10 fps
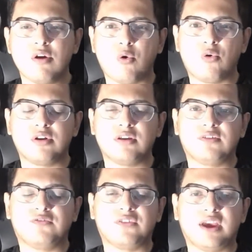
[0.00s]
or
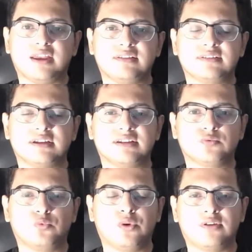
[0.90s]
your fans
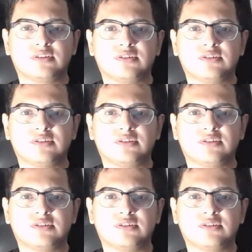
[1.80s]
as well.